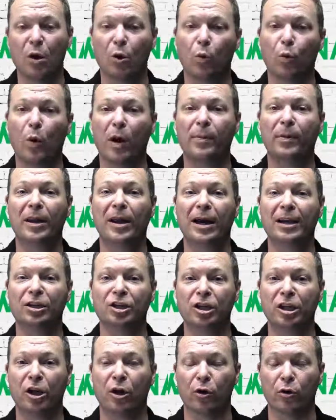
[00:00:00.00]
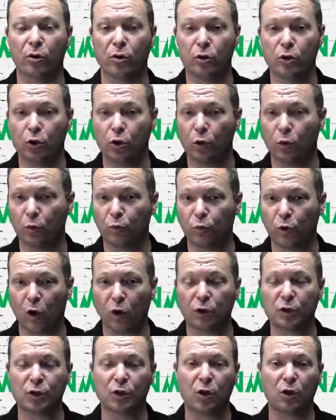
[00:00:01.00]
Webinar Geo, your
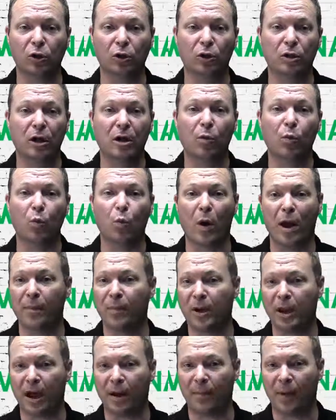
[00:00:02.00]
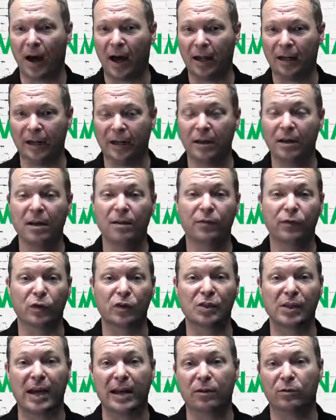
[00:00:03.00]
rock-solid webinar partner for
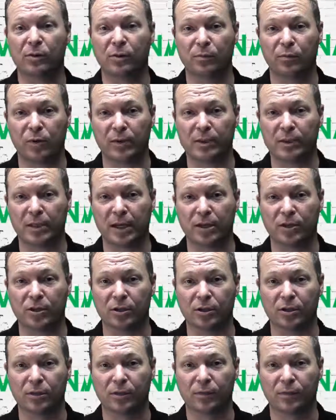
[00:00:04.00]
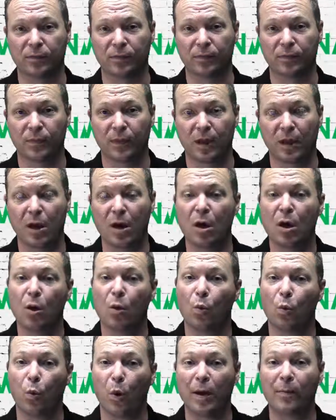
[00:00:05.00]
sales and presentations.
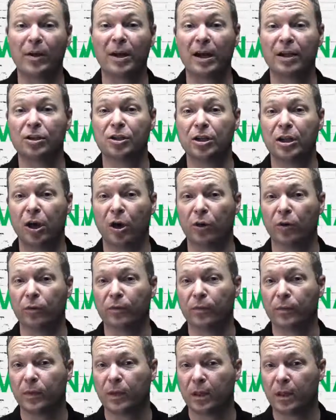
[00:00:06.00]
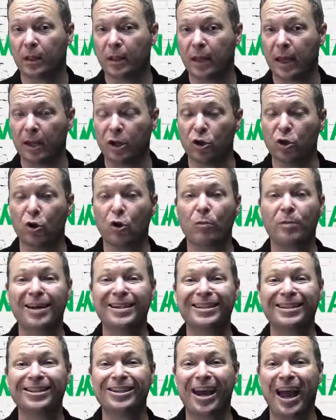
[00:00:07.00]
Webinar Geo, get your
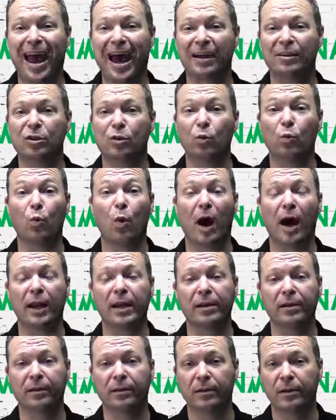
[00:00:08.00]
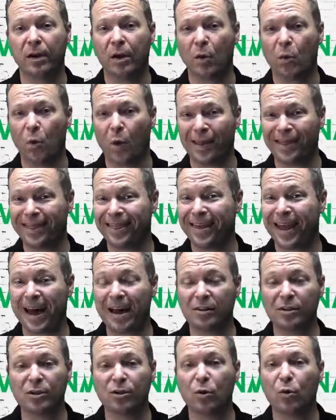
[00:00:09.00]
message out to
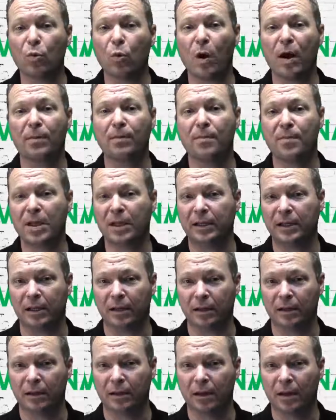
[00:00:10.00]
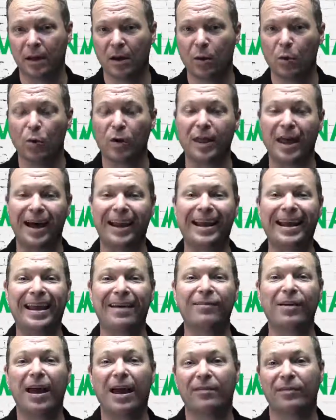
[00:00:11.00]
1,000 or 1 million without
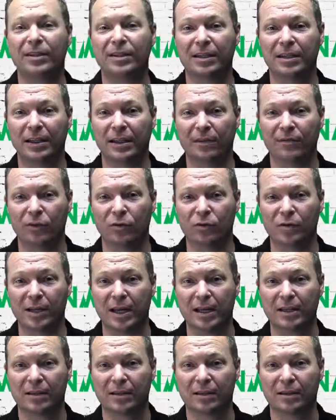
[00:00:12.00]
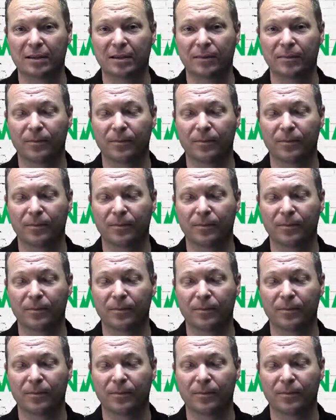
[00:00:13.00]
ever having to leave your desk.